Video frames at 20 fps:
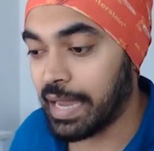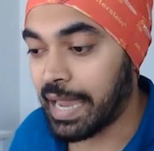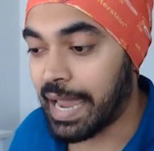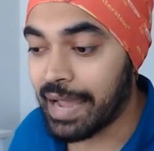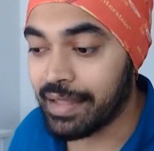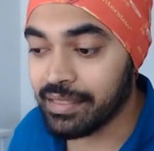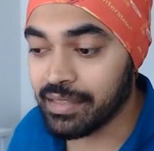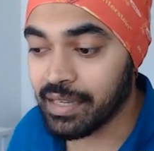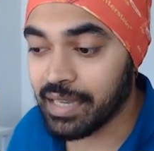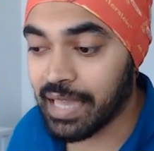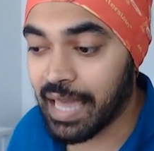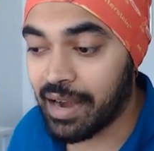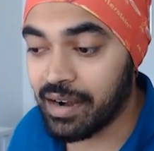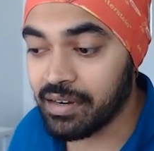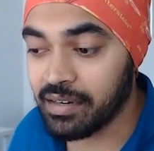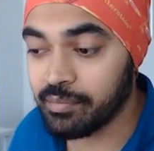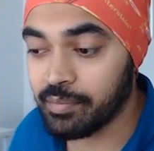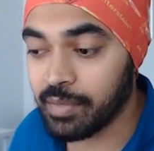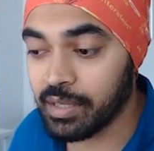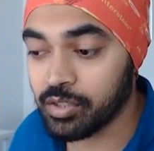and the
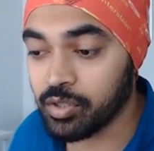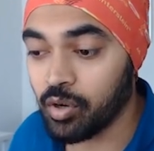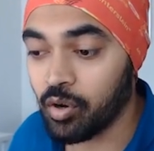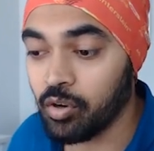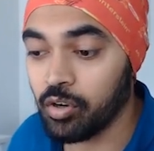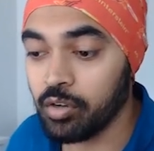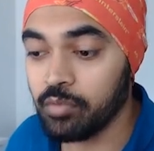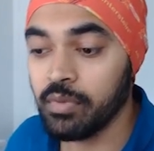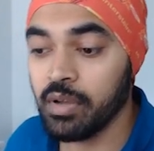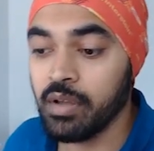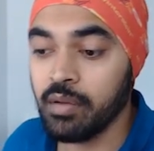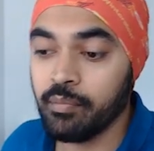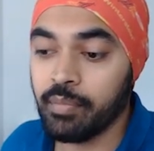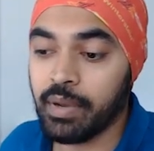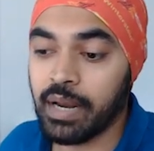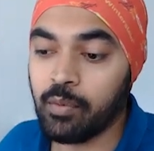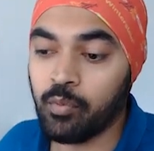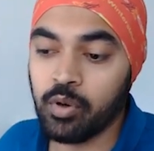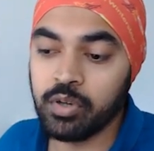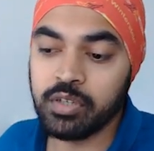calendar month column,
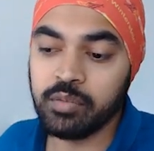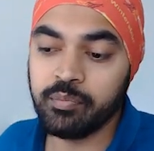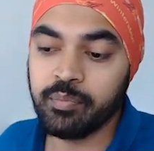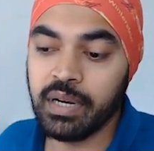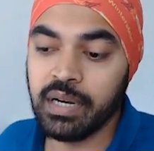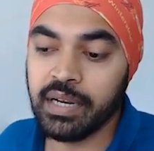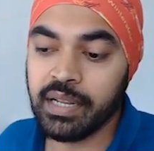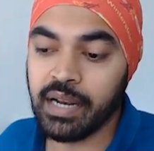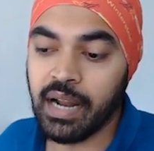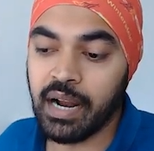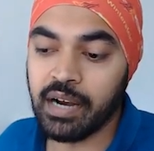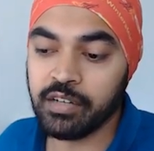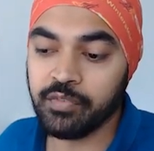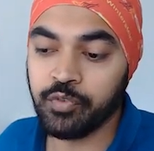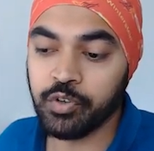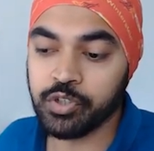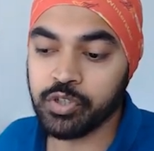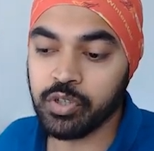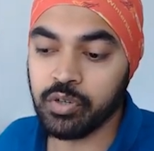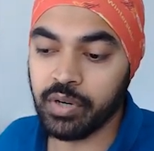but I want to build an
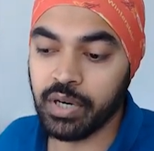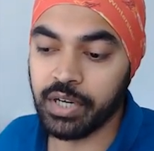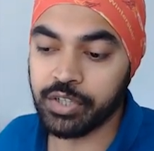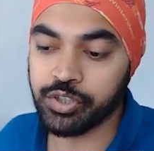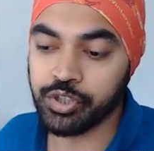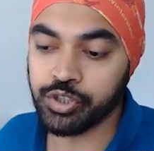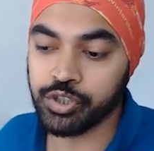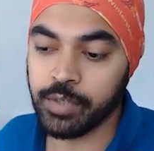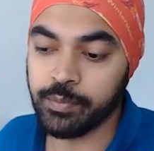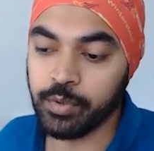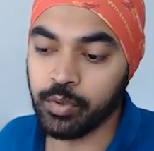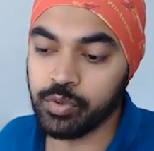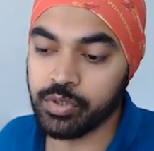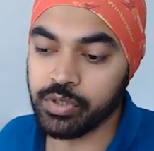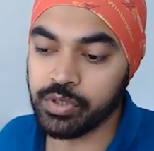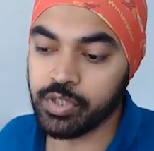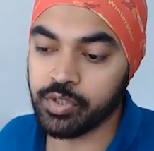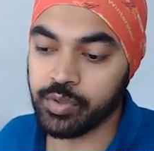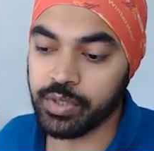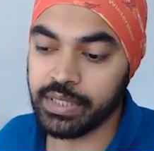artificial relationship
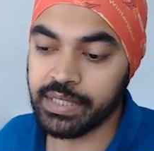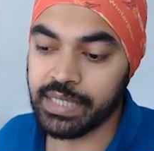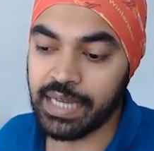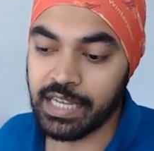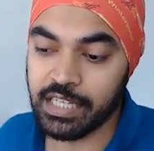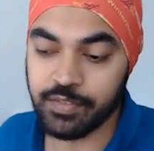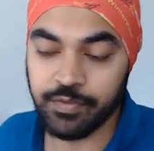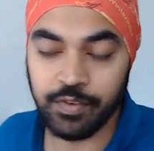using the TREATAS